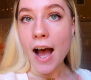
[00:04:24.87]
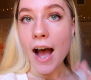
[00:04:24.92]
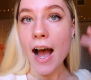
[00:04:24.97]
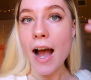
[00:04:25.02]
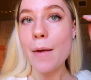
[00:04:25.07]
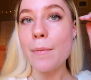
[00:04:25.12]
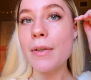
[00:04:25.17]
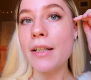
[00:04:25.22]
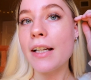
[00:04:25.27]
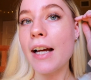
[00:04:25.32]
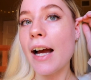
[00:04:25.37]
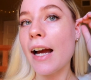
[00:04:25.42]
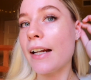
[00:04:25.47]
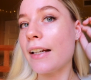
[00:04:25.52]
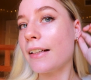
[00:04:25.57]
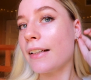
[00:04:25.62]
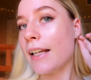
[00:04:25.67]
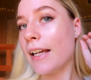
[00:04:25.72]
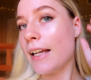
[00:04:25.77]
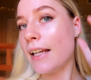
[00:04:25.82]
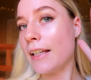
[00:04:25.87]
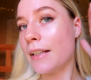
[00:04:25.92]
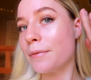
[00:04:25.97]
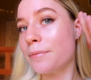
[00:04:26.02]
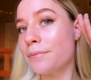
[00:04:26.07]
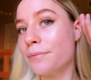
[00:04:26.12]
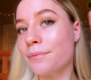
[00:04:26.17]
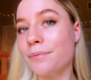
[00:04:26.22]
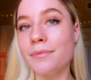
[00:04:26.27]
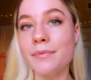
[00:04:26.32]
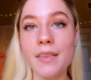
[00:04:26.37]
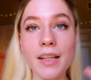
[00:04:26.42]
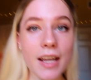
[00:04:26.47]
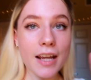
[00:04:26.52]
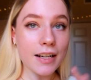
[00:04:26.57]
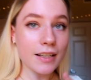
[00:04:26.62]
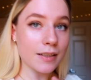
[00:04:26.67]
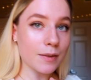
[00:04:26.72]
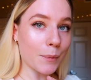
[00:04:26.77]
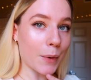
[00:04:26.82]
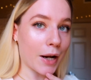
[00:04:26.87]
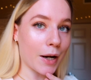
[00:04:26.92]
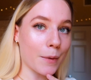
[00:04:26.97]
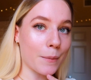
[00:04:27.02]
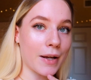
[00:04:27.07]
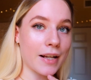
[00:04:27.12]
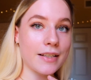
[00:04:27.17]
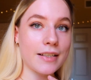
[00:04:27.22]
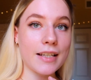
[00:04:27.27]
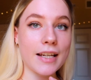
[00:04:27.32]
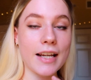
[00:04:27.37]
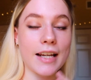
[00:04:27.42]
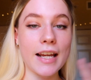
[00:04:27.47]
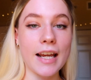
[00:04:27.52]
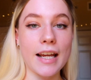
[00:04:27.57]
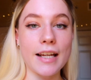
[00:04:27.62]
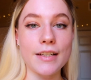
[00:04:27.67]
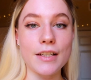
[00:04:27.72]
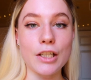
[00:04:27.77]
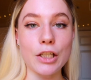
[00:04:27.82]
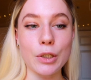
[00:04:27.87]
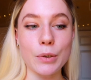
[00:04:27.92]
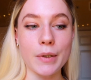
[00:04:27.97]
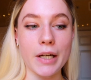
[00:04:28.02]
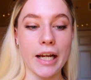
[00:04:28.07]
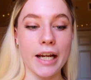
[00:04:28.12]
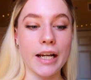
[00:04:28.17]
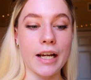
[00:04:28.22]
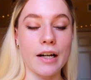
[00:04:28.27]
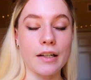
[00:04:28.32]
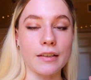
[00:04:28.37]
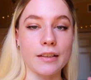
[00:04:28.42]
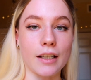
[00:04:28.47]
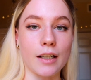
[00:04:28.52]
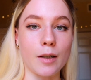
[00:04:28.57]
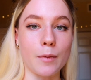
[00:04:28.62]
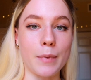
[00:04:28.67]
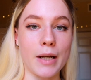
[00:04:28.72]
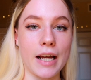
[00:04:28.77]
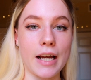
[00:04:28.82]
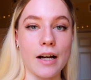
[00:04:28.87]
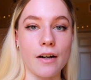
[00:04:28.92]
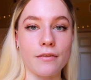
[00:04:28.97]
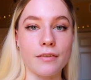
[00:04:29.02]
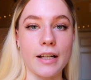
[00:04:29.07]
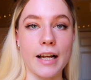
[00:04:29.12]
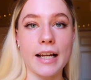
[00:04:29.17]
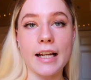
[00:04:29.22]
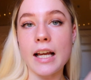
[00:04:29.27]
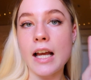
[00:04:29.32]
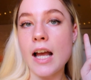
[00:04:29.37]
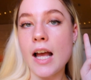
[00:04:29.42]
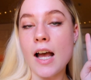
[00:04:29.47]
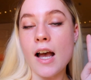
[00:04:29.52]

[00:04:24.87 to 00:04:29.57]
I've been kind of like experimenting and doing a little bit of like